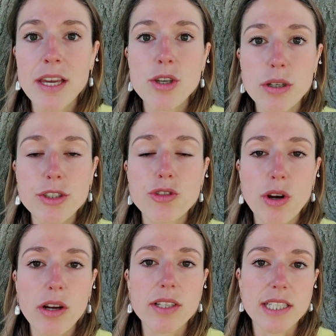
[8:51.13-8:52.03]
Your
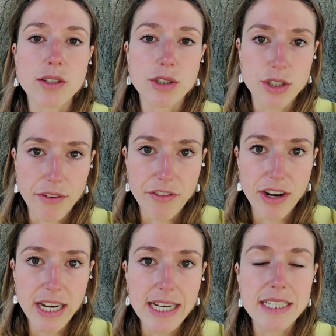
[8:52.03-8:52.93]
struggles and your
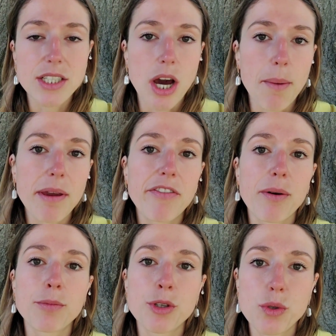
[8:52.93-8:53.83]
suffering is coming
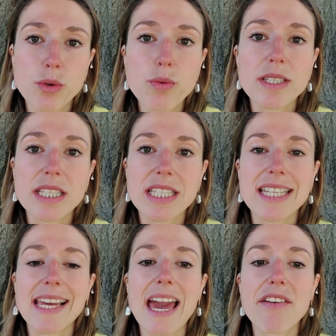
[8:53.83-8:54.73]
from you
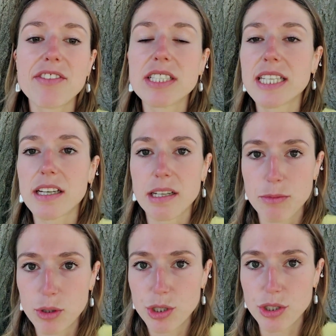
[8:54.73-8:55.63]
resisting every single
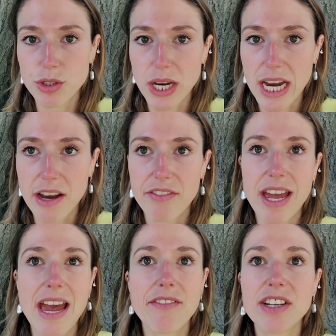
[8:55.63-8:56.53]
emotion you have,
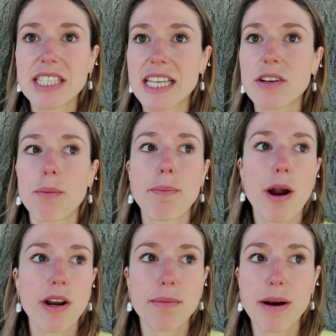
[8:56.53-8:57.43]
every single
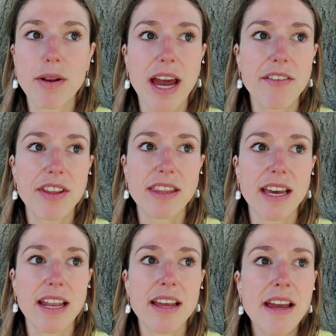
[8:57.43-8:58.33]
part about life
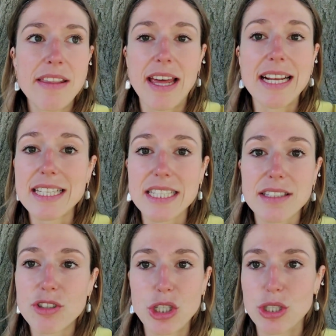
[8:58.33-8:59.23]
that
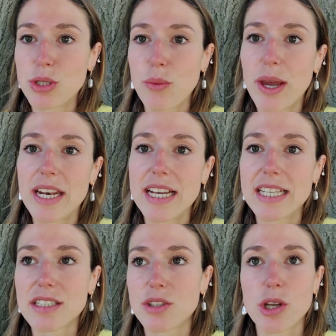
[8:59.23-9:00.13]
is just the way it
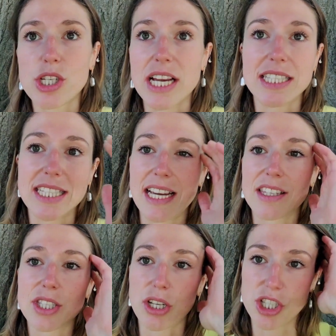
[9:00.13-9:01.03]
is, such as
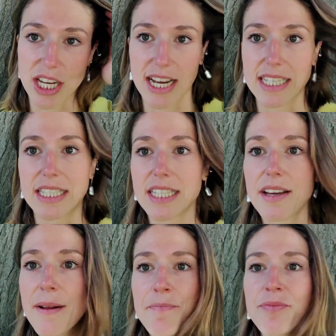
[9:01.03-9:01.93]
death, such as
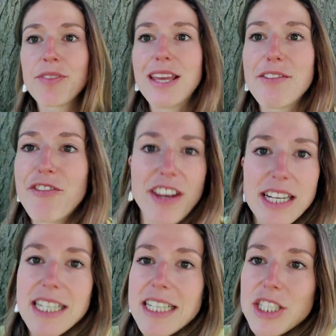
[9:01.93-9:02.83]
the
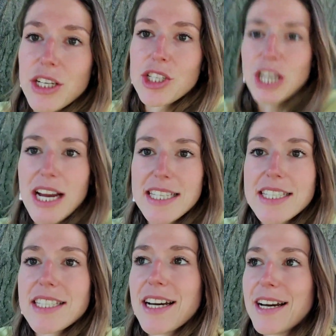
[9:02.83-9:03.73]
infinity, such as